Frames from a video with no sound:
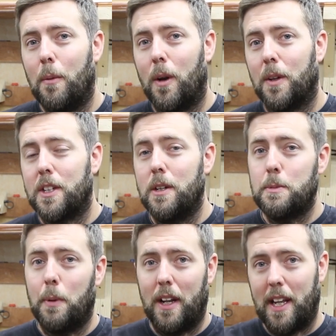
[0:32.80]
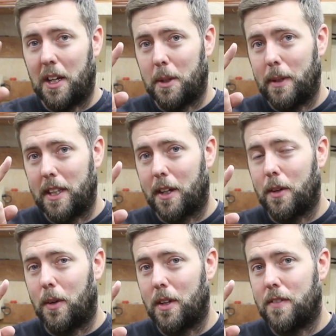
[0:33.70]
What I'll do is put a link up in the
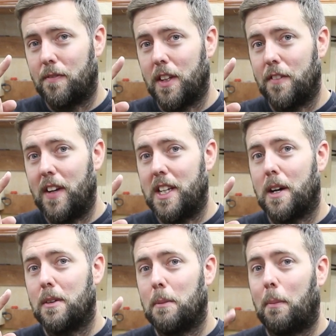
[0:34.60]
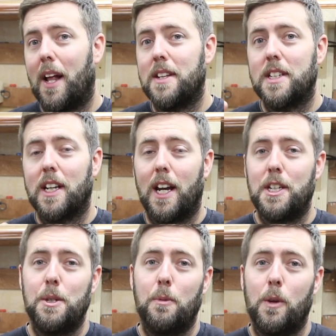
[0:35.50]
corner for the video and the plans in
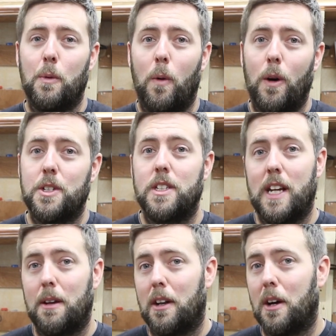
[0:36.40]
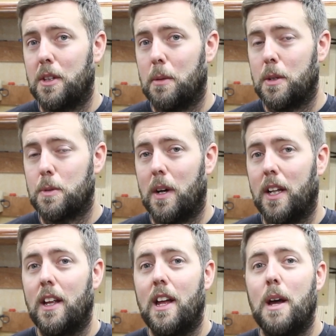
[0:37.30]
case you want to watch and download them as
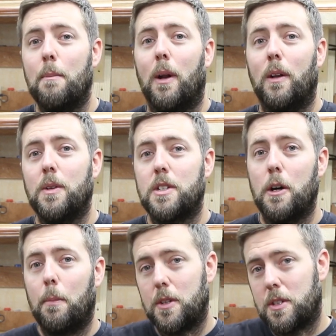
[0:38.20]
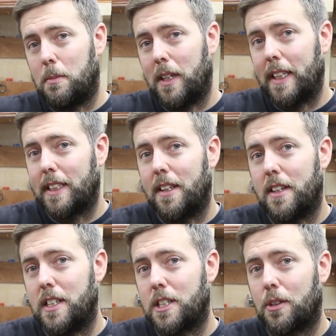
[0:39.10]
well, but I'll also put some links in
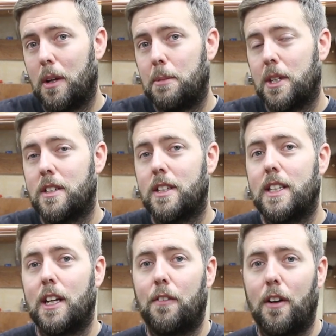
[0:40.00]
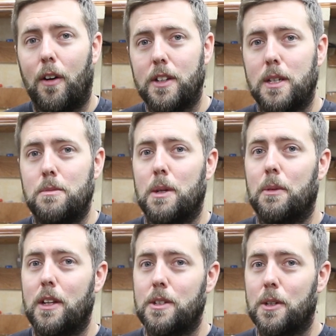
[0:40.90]
the description to the different items I'm
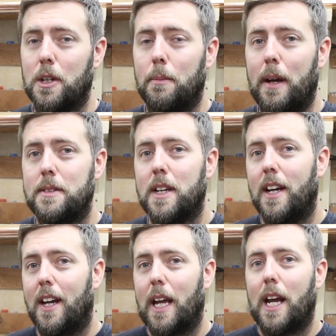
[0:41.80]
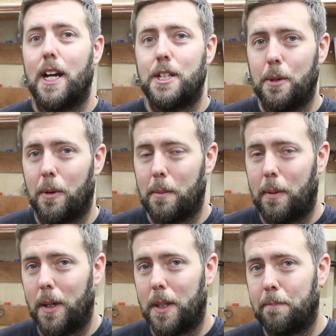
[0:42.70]
going to talk about in case you want to
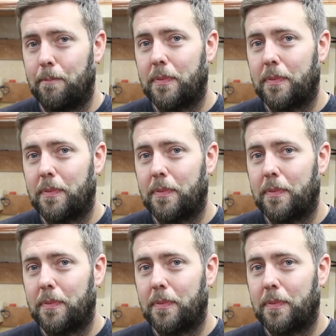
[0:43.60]
buy them.